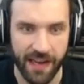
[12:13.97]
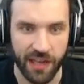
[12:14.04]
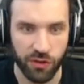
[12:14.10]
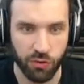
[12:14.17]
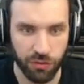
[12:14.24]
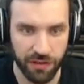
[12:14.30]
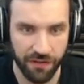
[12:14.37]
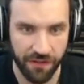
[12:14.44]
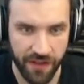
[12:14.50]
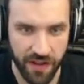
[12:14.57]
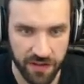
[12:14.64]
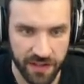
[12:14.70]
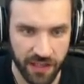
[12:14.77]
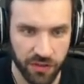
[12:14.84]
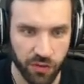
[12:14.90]
It truly
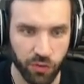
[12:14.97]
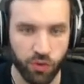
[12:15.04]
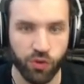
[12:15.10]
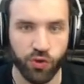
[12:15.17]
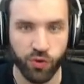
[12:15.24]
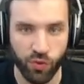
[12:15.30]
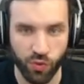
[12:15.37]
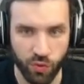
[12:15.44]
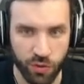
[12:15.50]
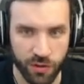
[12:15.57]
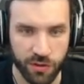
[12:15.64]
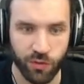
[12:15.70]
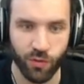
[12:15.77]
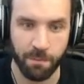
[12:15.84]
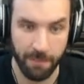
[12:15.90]
feels that you
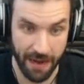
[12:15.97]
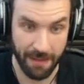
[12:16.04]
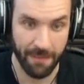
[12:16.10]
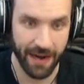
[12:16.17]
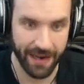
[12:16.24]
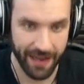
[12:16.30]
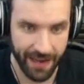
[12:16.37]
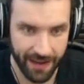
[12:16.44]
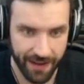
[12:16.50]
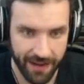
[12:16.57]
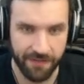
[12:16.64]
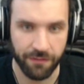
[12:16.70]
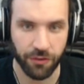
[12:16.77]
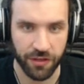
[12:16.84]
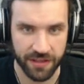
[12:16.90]
choose to pay money
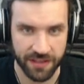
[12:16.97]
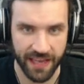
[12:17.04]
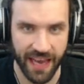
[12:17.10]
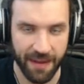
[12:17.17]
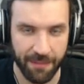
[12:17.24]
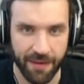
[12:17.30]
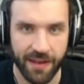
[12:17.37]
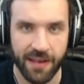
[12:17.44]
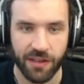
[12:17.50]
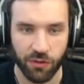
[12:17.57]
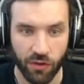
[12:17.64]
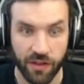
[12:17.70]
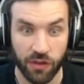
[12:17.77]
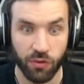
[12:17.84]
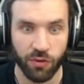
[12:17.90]
for this game,
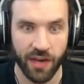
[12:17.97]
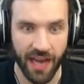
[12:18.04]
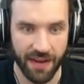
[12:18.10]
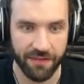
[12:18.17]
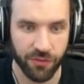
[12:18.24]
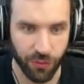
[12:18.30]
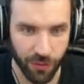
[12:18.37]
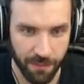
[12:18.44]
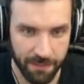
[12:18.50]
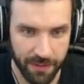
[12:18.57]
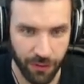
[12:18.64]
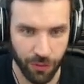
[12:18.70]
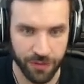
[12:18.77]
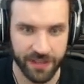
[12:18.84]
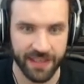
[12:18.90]
not that you have to,
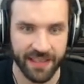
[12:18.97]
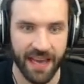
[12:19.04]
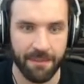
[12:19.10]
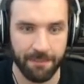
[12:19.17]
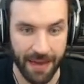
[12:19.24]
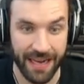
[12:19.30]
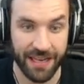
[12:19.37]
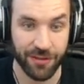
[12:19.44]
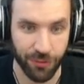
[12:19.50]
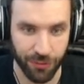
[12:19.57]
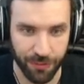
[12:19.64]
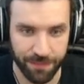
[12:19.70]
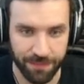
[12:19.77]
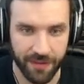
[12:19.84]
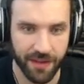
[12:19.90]
because the game makes
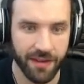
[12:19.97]
you.